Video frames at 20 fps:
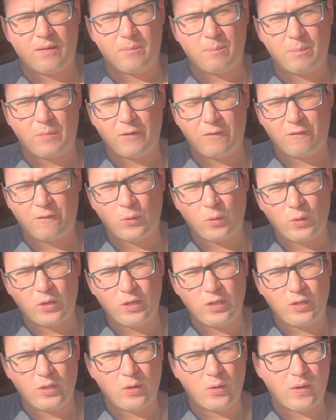before
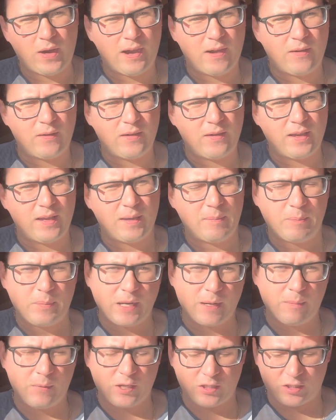you go out and
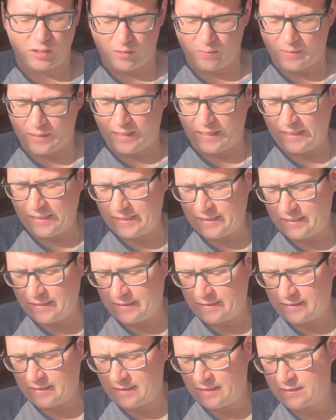pick mushroom and eat
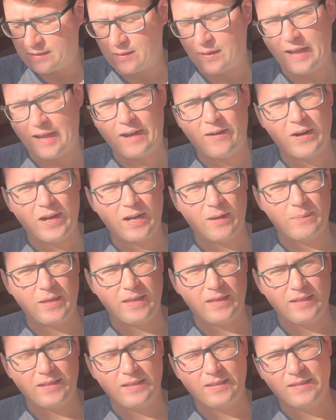it. So I
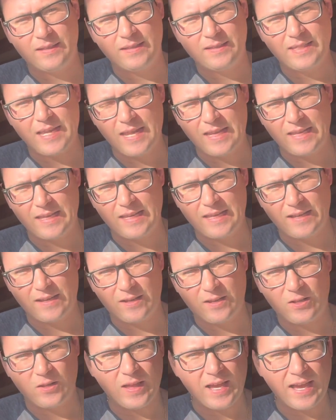recommend taking a
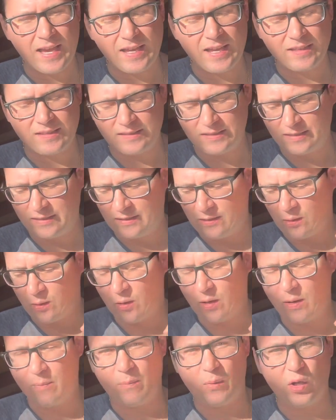class
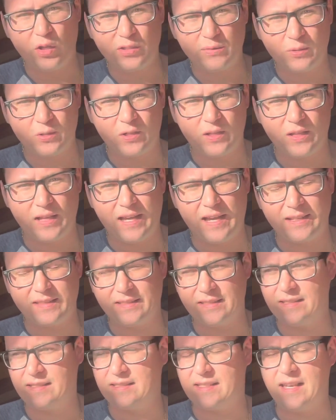or multiple
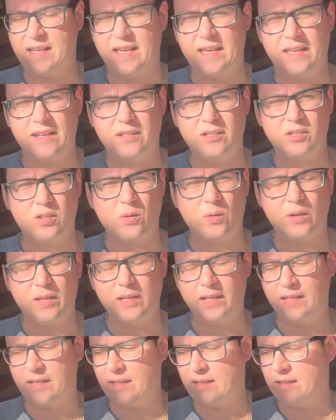classes and
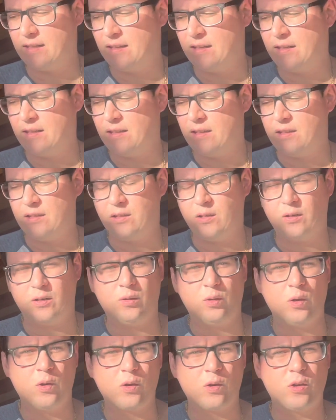joining your
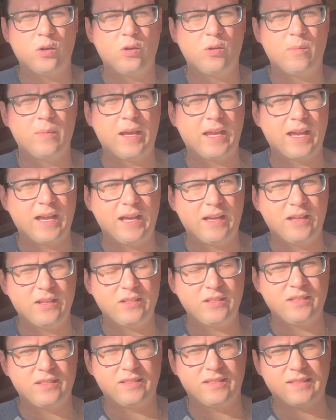local
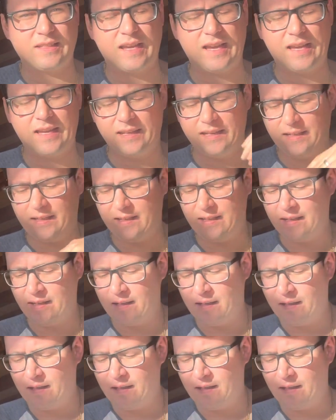mycology society.